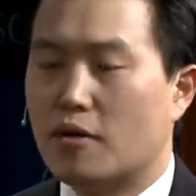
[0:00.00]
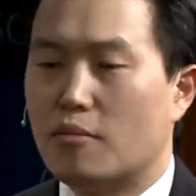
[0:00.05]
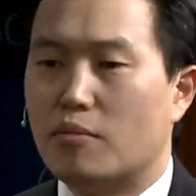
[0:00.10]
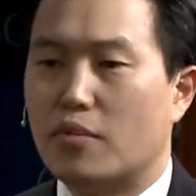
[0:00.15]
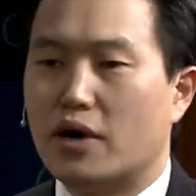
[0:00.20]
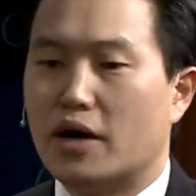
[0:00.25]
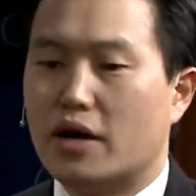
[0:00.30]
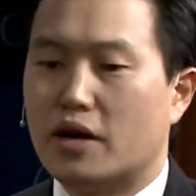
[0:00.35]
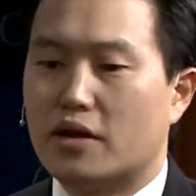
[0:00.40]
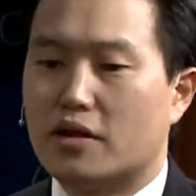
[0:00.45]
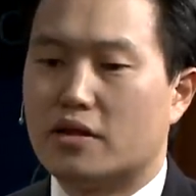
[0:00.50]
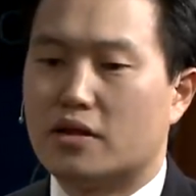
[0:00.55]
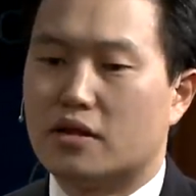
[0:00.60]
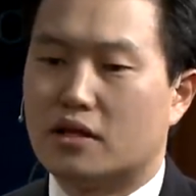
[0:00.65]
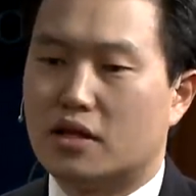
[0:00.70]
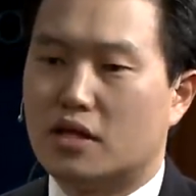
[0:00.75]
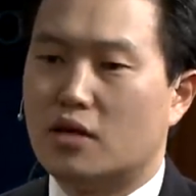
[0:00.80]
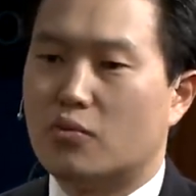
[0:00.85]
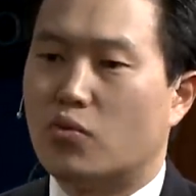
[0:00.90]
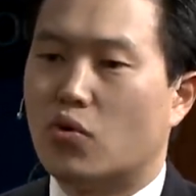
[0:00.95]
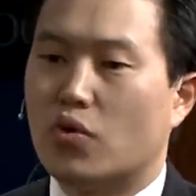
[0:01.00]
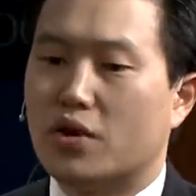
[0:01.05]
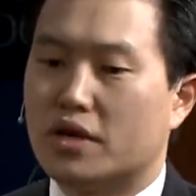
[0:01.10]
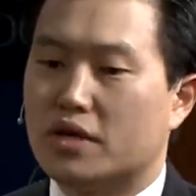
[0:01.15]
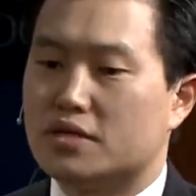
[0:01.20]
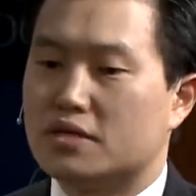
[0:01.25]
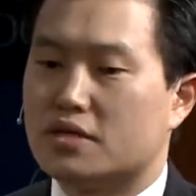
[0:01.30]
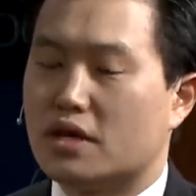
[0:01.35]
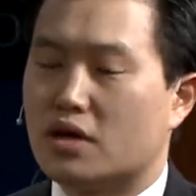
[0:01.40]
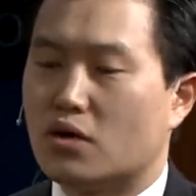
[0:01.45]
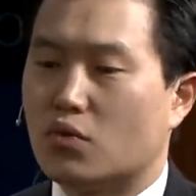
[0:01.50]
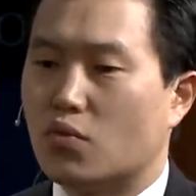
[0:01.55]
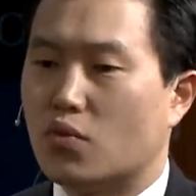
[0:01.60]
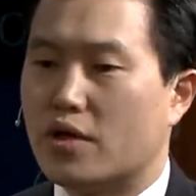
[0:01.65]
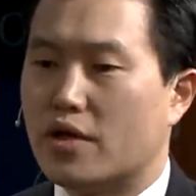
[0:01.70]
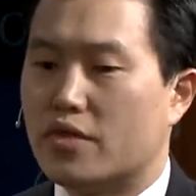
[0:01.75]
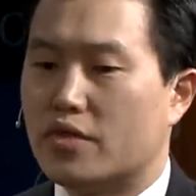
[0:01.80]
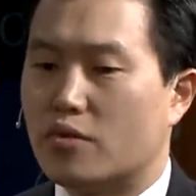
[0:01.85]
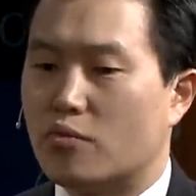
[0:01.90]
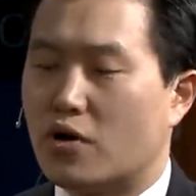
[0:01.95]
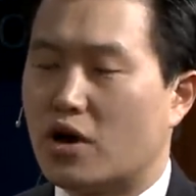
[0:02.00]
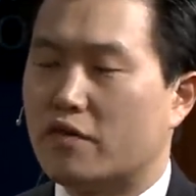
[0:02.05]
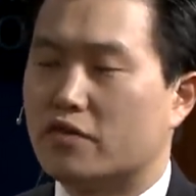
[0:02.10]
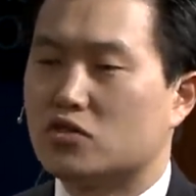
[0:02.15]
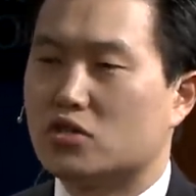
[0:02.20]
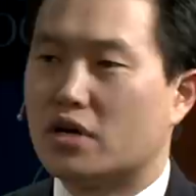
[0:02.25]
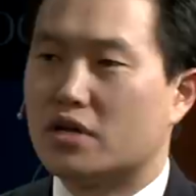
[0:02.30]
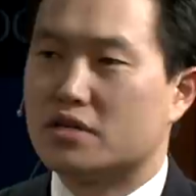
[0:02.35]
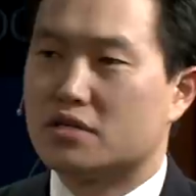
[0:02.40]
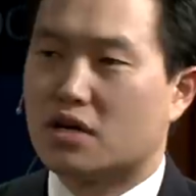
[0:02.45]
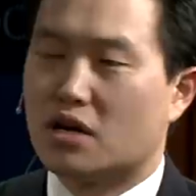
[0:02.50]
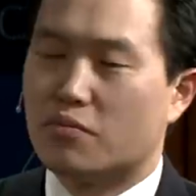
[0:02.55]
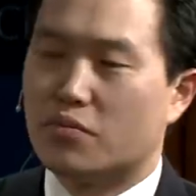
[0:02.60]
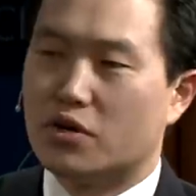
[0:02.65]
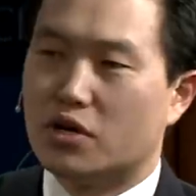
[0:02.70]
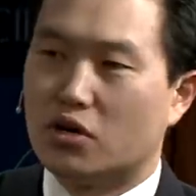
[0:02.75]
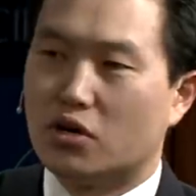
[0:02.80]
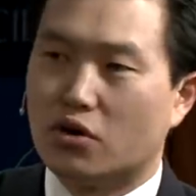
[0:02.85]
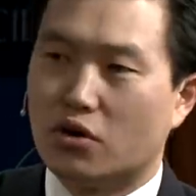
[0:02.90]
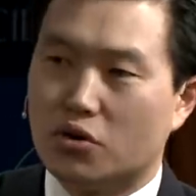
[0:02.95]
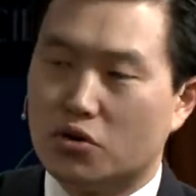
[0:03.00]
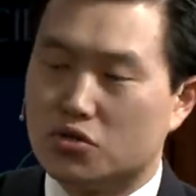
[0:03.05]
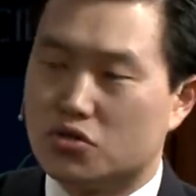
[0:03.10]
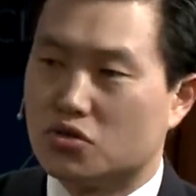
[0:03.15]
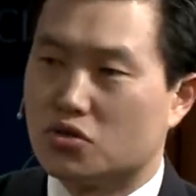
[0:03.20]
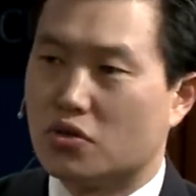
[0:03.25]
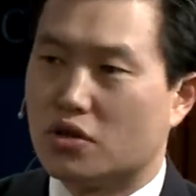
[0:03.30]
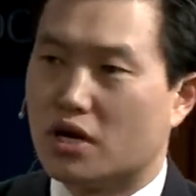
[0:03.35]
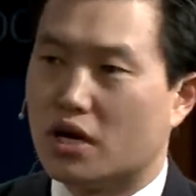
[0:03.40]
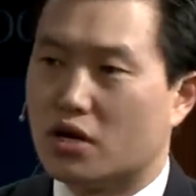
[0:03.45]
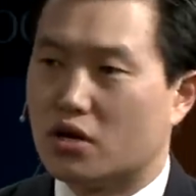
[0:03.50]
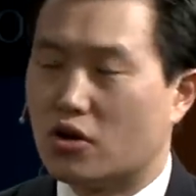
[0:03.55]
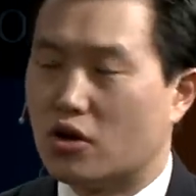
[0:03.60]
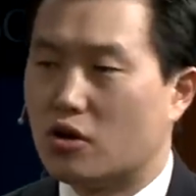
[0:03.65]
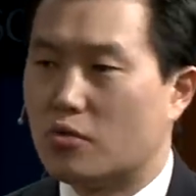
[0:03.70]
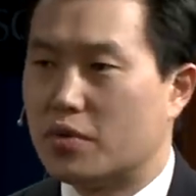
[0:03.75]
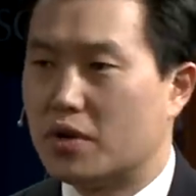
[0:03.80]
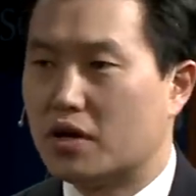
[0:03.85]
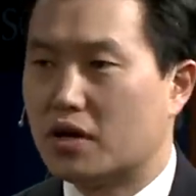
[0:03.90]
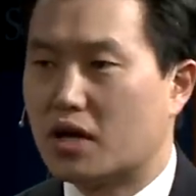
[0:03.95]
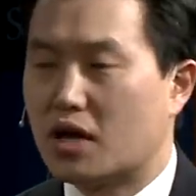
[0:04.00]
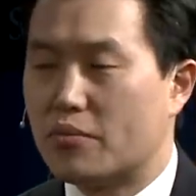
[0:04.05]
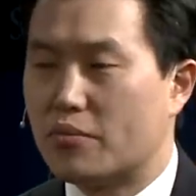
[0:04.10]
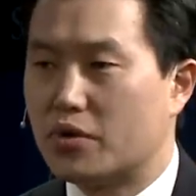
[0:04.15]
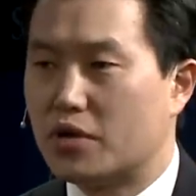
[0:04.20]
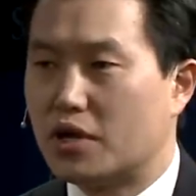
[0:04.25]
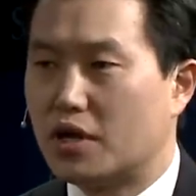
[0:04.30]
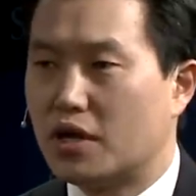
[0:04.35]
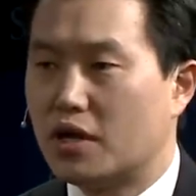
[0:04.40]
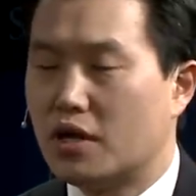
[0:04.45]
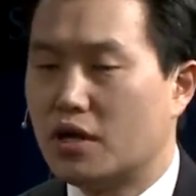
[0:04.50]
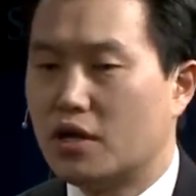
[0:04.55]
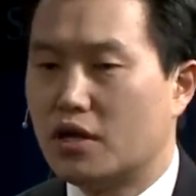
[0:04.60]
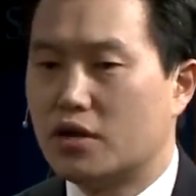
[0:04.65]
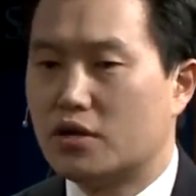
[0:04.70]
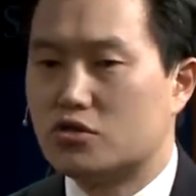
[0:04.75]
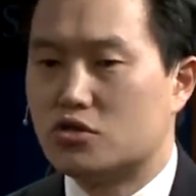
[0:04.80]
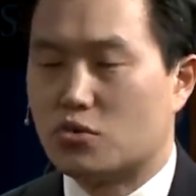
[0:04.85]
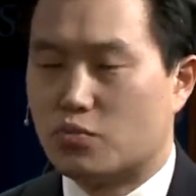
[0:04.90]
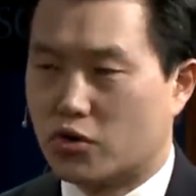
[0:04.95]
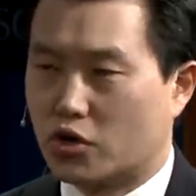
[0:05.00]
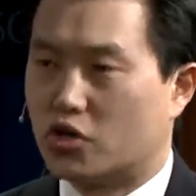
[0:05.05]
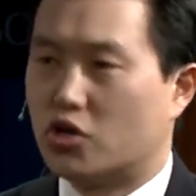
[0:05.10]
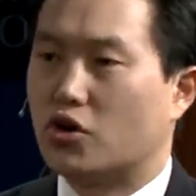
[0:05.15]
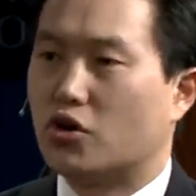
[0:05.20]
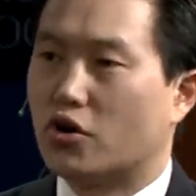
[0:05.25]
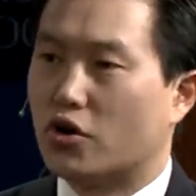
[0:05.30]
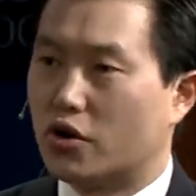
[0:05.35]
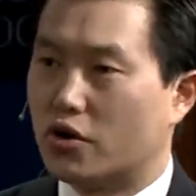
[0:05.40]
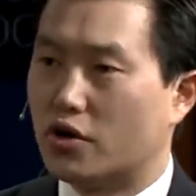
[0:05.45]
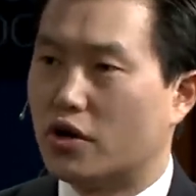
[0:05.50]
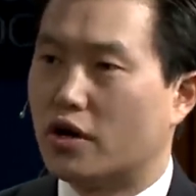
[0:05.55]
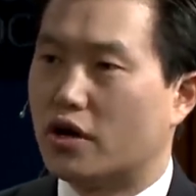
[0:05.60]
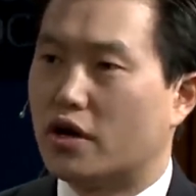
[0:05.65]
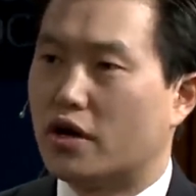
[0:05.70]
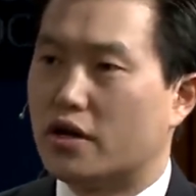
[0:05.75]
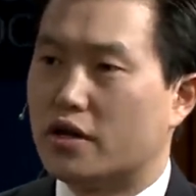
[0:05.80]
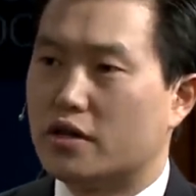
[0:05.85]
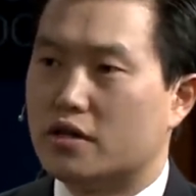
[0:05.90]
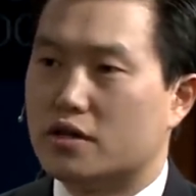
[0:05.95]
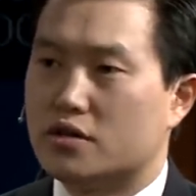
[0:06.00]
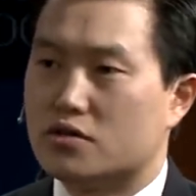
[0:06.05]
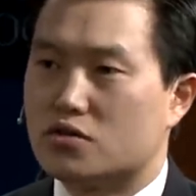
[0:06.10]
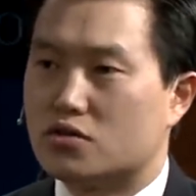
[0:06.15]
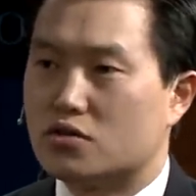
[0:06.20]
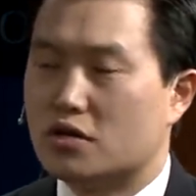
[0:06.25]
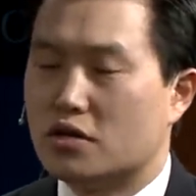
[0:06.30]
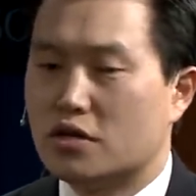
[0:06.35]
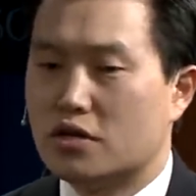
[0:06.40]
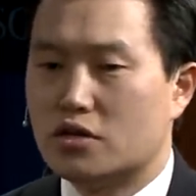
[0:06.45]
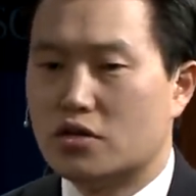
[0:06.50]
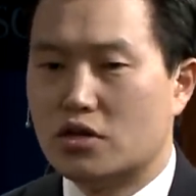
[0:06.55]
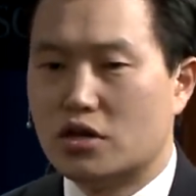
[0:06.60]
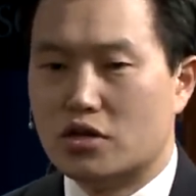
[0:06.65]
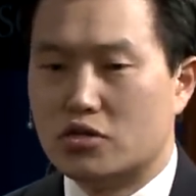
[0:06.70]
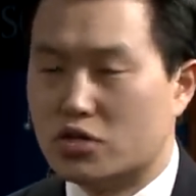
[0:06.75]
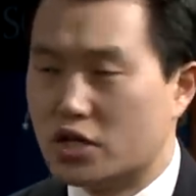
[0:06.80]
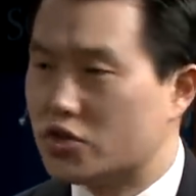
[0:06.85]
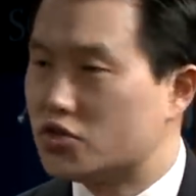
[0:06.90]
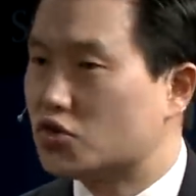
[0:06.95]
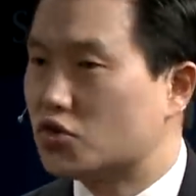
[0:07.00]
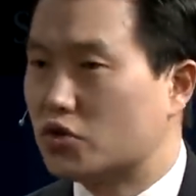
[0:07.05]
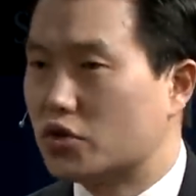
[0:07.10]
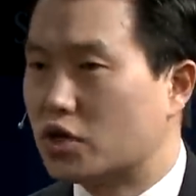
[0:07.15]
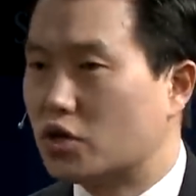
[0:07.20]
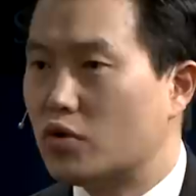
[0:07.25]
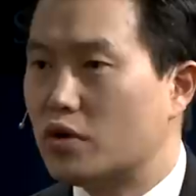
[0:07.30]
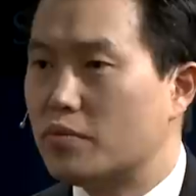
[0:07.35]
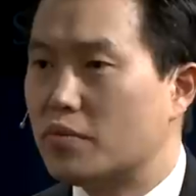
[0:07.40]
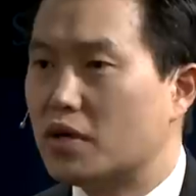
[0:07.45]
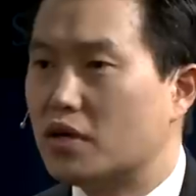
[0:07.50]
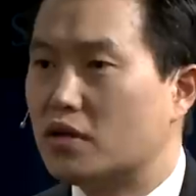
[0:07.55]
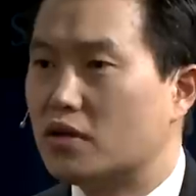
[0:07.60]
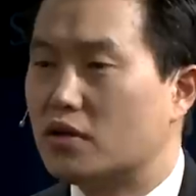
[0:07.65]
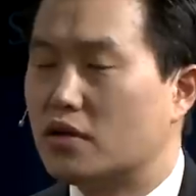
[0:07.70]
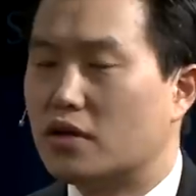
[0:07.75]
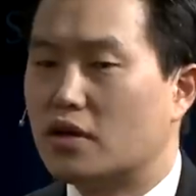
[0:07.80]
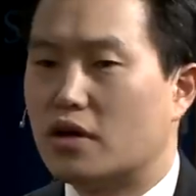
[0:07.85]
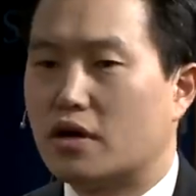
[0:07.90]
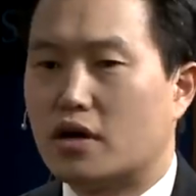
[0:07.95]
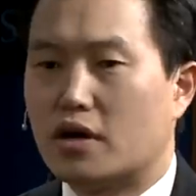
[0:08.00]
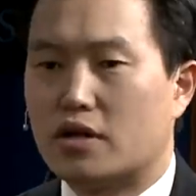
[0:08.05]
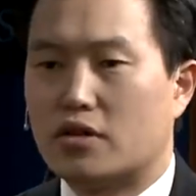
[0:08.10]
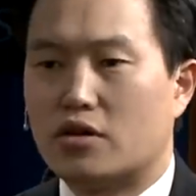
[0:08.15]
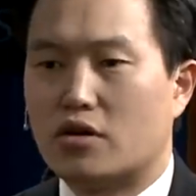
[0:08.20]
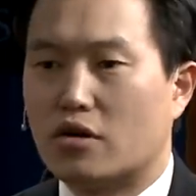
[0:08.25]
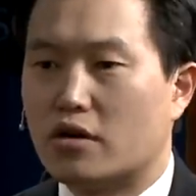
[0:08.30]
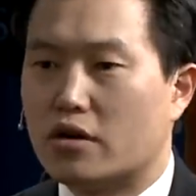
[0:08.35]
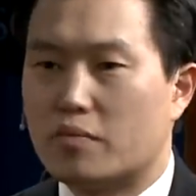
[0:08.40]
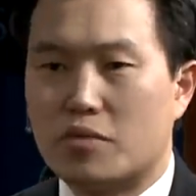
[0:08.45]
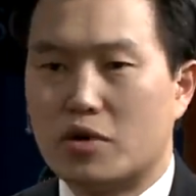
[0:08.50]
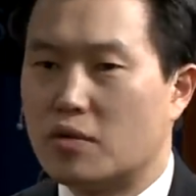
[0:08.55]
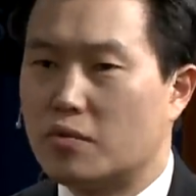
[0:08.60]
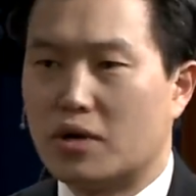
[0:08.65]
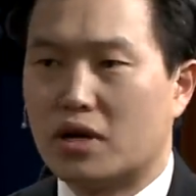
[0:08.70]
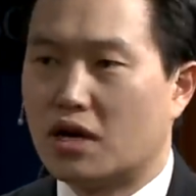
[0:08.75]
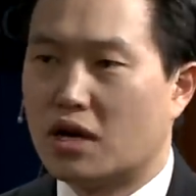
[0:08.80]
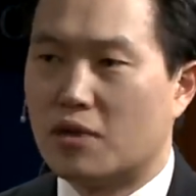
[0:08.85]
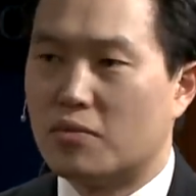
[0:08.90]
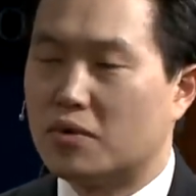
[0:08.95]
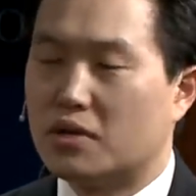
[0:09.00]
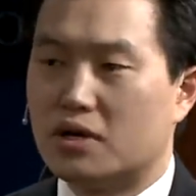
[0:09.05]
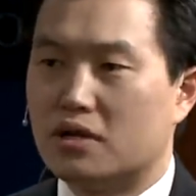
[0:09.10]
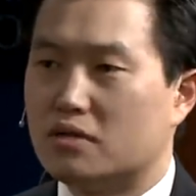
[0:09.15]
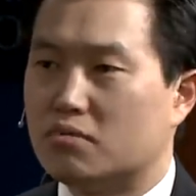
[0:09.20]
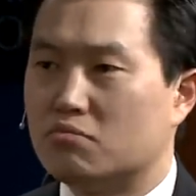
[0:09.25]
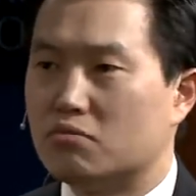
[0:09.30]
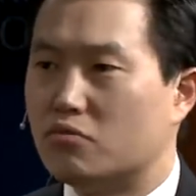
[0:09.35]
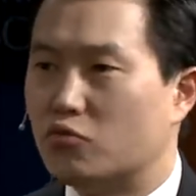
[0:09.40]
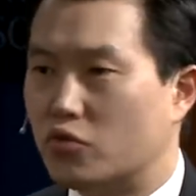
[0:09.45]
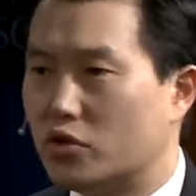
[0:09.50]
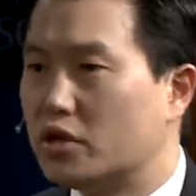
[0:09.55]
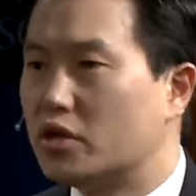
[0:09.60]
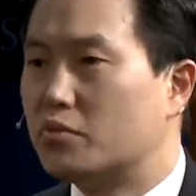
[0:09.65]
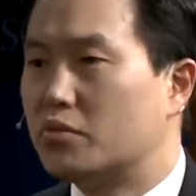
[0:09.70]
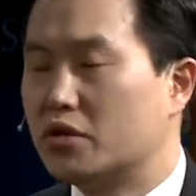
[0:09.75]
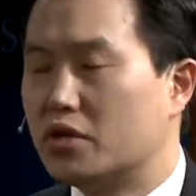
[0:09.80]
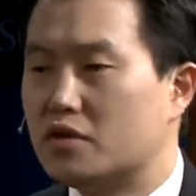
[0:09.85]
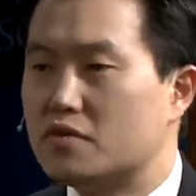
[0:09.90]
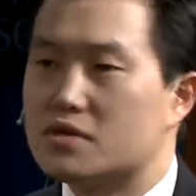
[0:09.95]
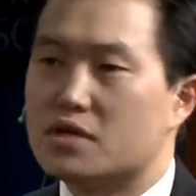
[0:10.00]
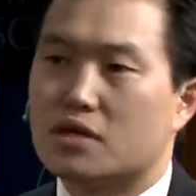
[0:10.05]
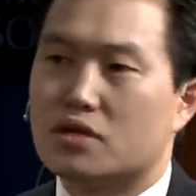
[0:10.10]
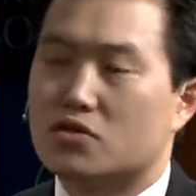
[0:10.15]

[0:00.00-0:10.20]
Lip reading: But the key point is that when the private Chinese company goes to that European company to procure this industrial equipment, the European company really believes that